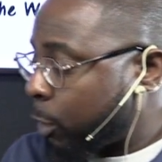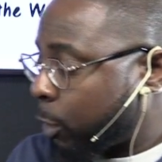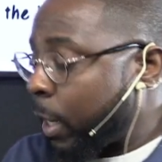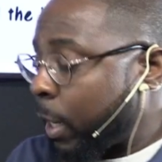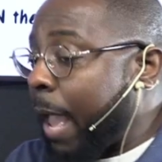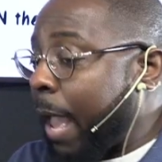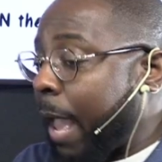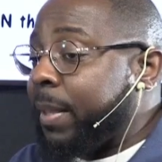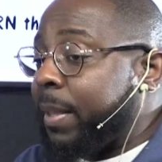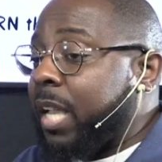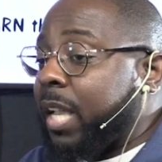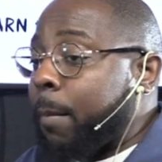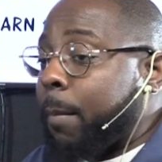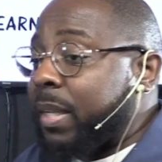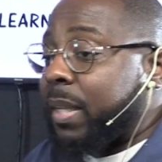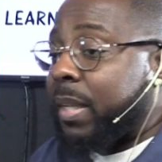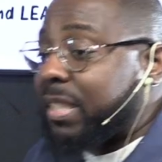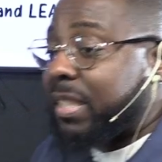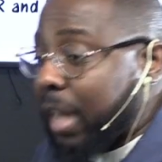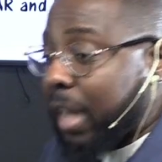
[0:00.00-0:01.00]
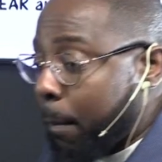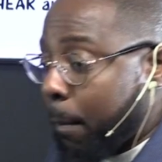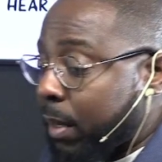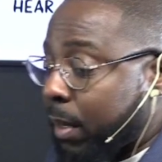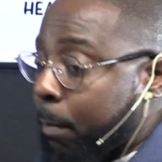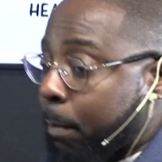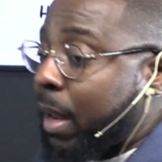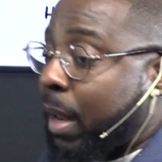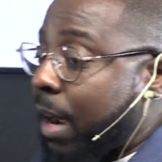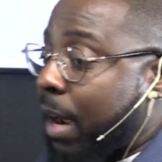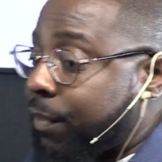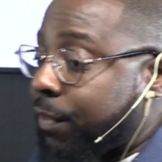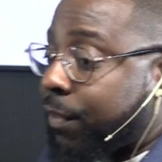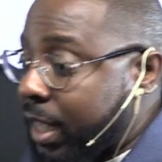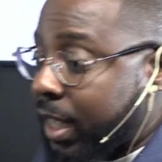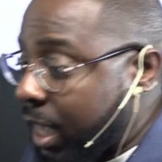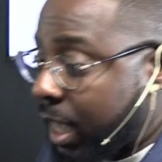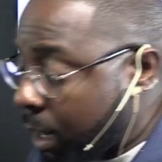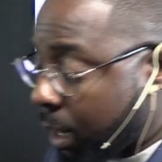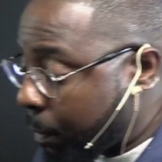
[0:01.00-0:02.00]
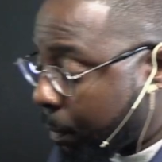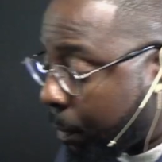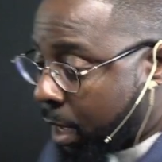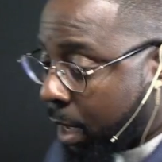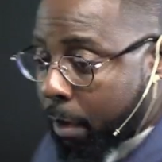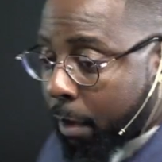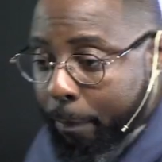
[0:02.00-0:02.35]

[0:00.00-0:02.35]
So that become a stumbling block for them.